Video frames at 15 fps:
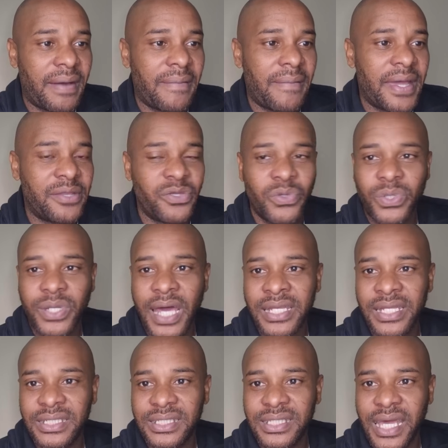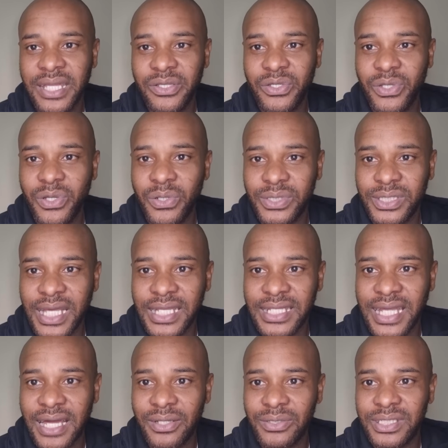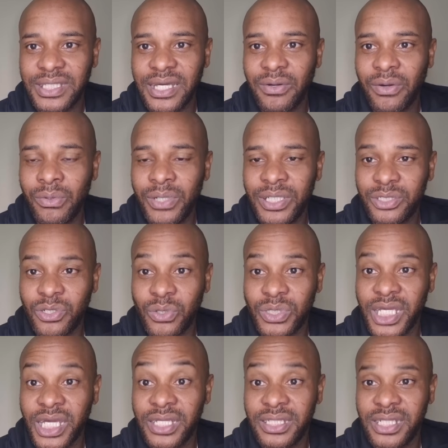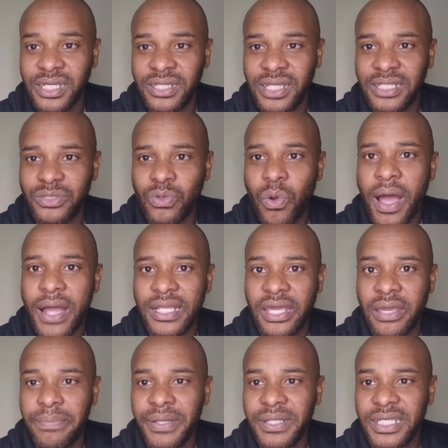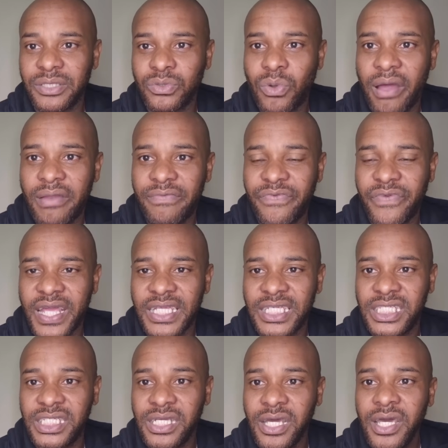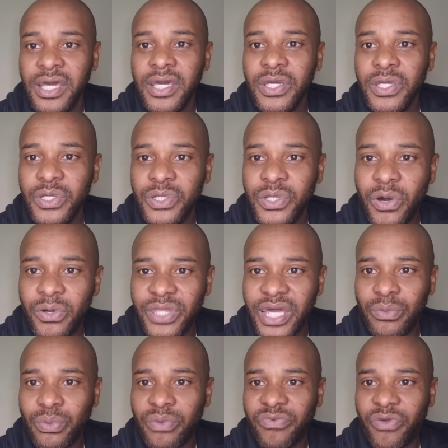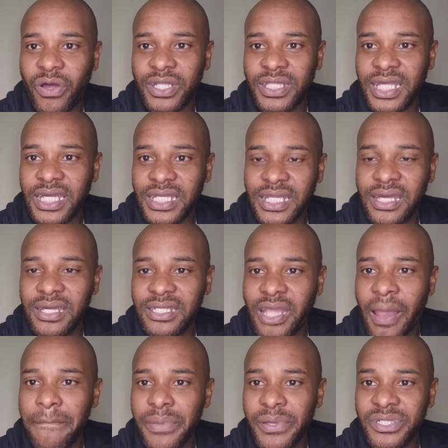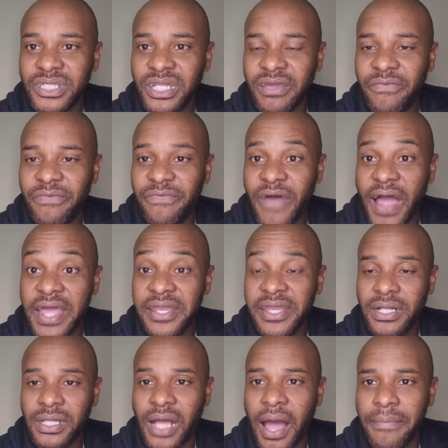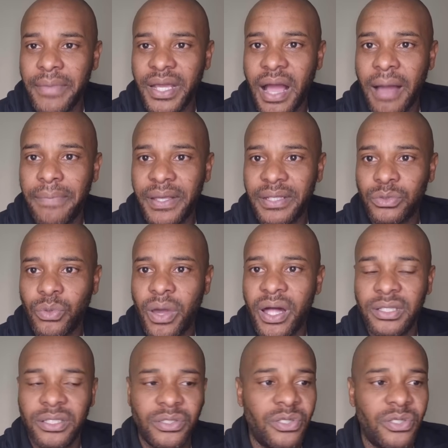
and you would understand, Sundowns always rotating that squad, keeping the squad fresh. You know that we've got the Champions League final coming up as well,